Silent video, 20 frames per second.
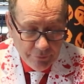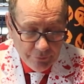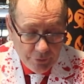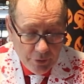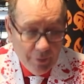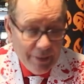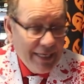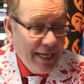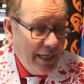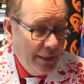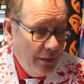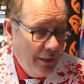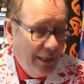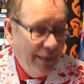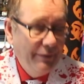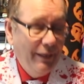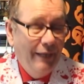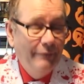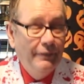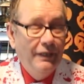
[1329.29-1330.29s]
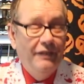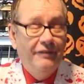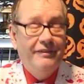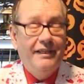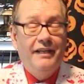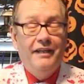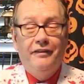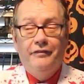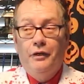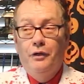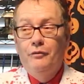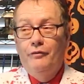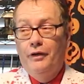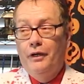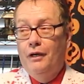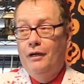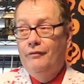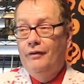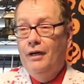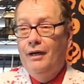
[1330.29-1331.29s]
So again, I, I'm going to say this over and
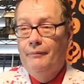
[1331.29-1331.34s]
over.